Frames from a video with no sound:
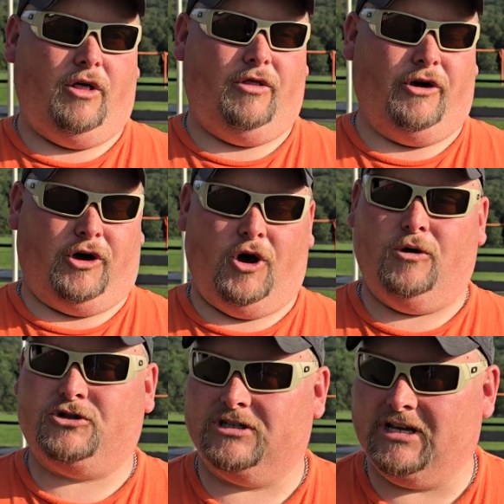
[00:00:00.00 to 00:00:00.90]
The
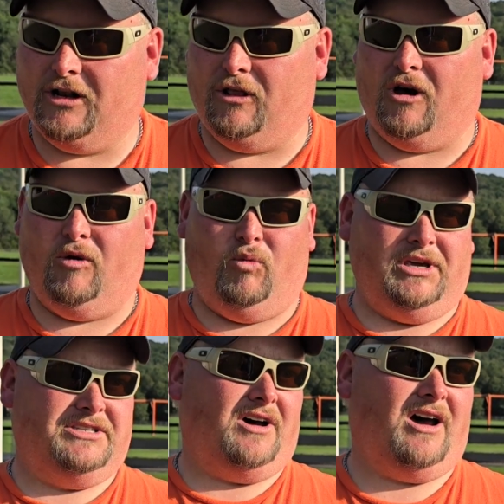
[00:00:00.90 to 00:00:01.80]
coaches get along.
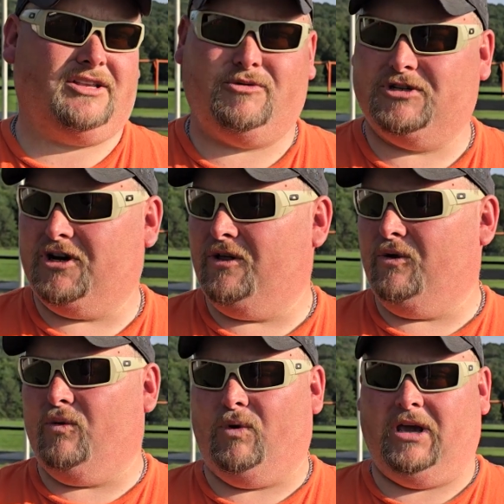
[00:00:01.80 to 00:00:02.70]
We talk to each
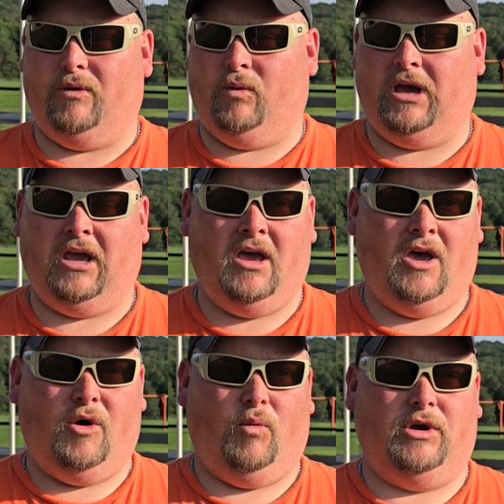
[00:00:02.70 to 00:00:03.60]
other. We
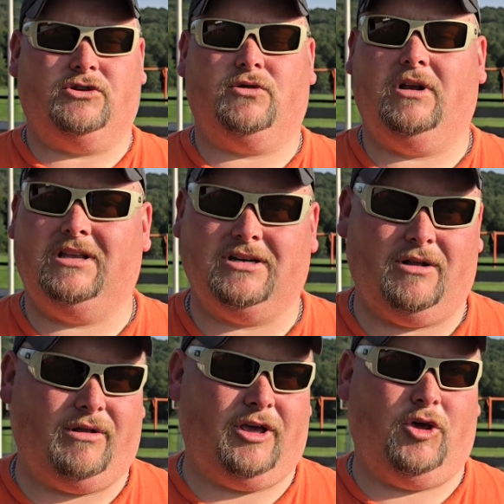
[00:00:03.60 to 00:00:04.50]
treat each
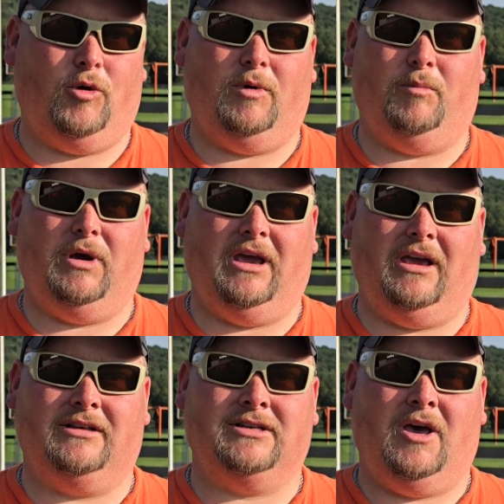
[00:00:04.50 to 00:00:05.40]
other like human
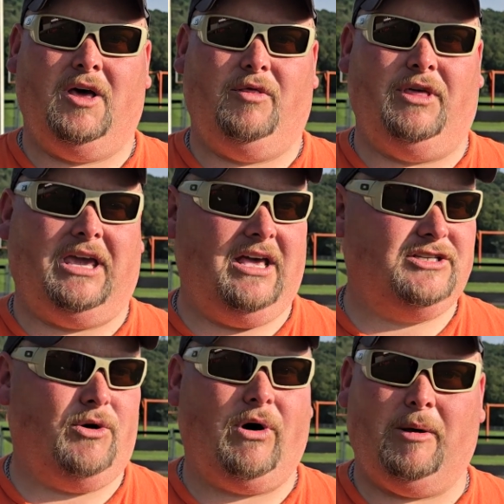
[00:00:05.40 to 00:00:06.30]
beings. The
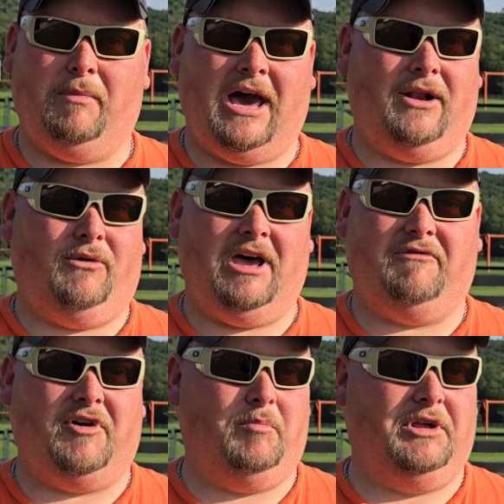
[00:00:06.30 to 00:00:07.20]
kids go out and battle and
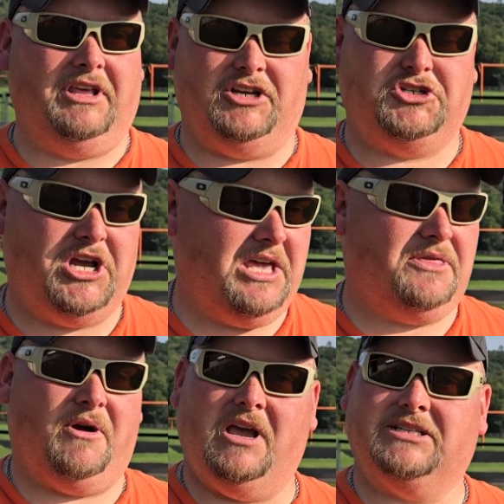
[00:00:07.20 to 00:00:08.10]
have fun, but they shake
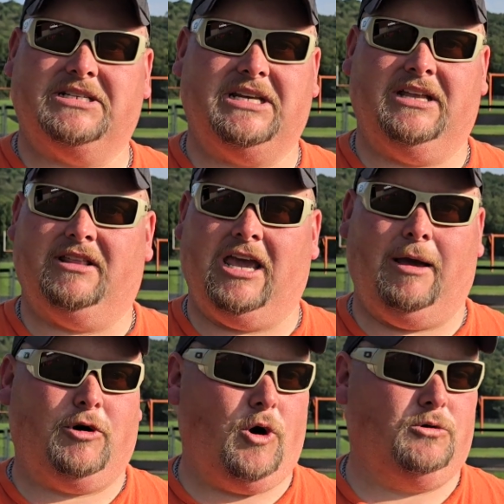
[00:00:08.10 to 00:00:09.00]
their hands at the end of the
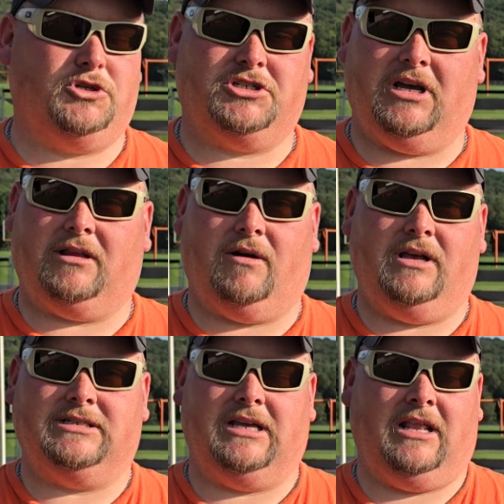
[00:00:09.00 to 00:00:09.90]
game. Coaches shake their
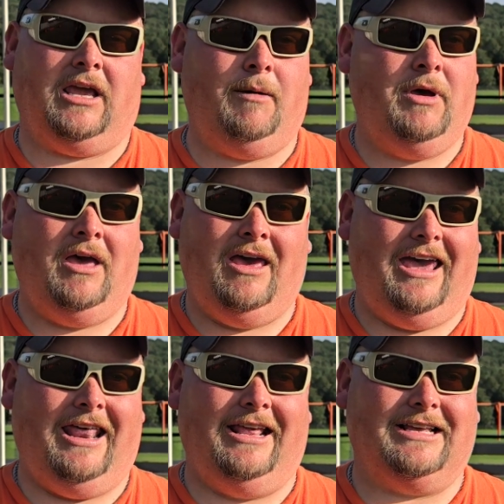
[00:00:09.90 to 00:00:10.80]
hands at the end of the game.
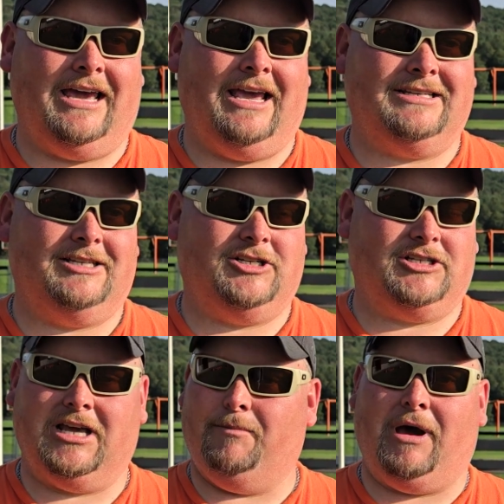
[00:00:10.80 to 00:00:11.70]
And I guess it's
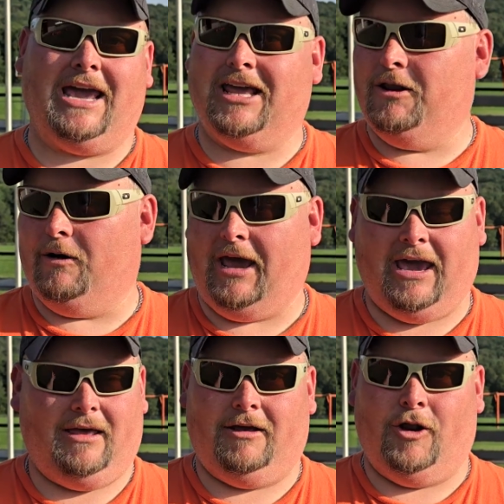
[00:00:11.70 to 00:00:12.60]
just getting back
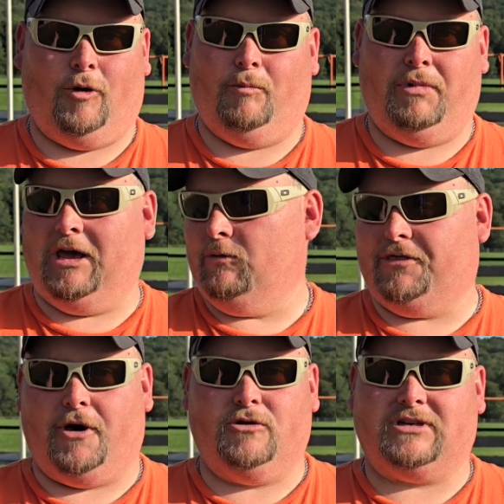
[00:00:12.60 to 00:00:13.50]
into, being
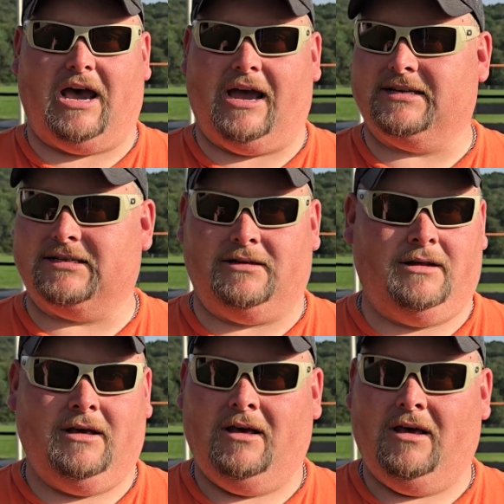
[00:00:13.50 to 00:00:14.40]
with those guys
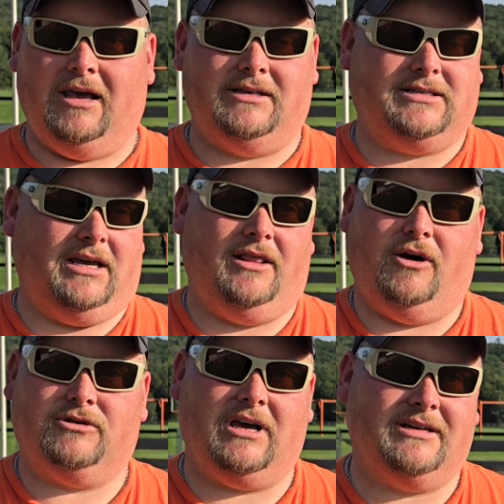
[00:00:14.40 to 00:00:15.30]
and seeing
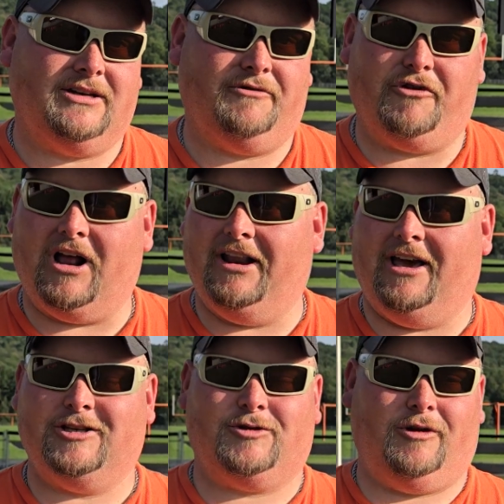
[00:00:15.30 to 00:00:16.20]
those guys on Friday
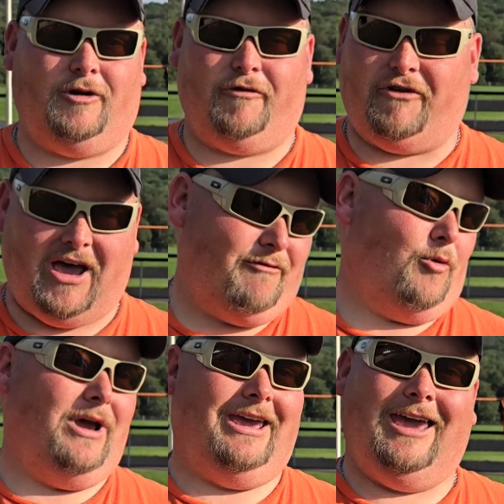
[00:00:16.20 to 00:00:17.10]
nights on our 5
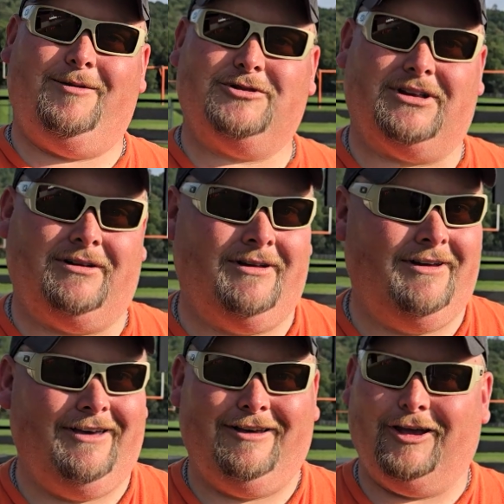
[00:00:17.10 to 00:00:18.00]
away games. And,
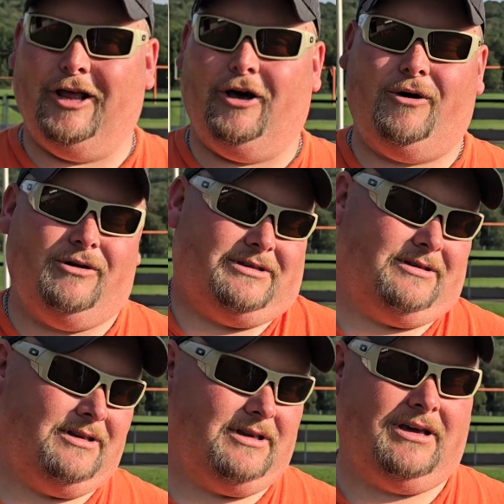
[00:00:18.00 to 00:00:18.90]

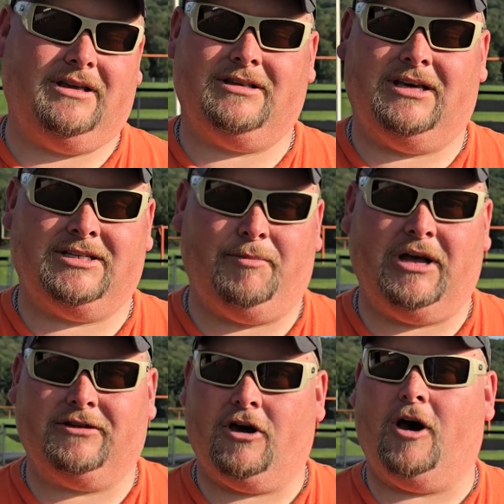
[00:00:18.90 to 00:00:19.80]
it's
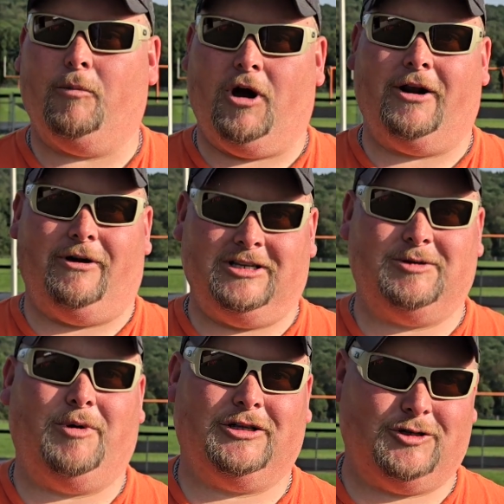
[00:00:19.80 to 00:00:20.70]
about the camaraderie.
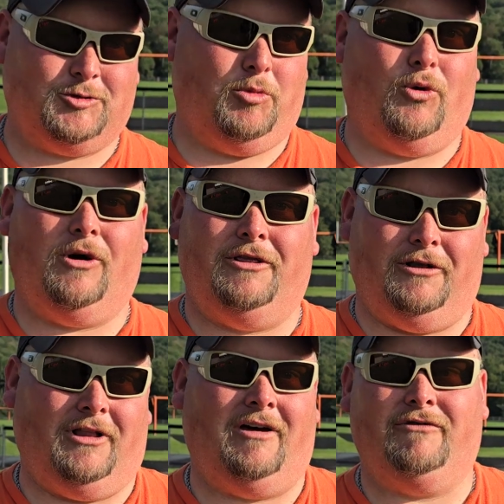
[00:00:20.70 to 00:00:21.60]
It's about the sport and
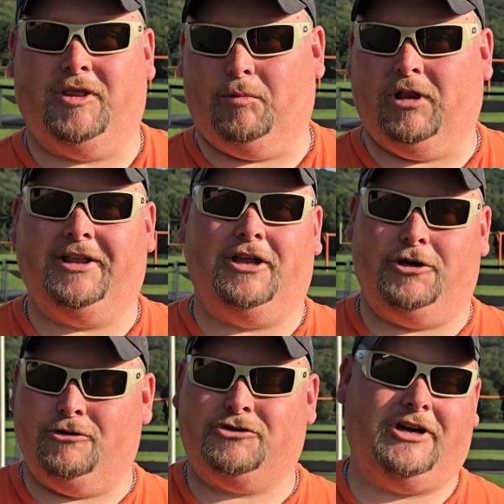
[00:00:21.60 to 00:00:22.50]
the love and the blood that
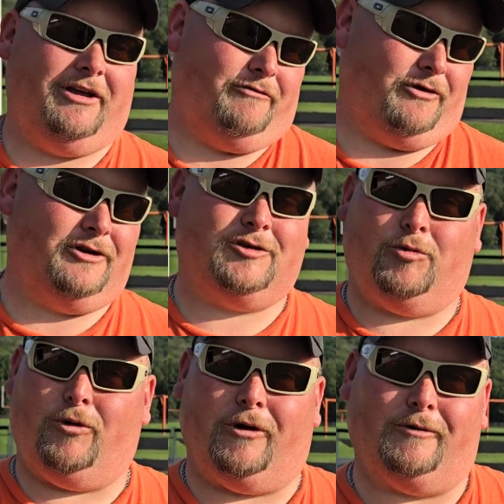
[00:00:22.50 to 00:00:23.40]
you shed for this
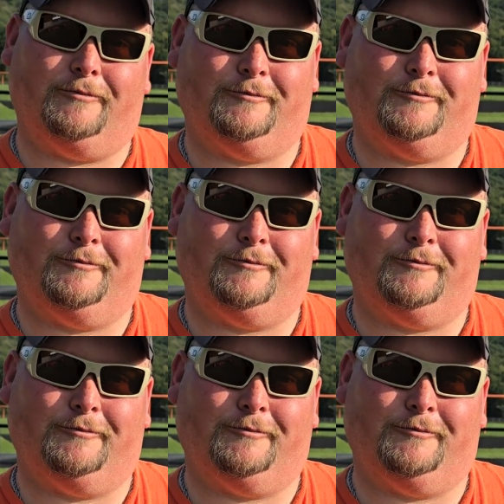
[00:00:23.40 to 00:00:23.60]
sport.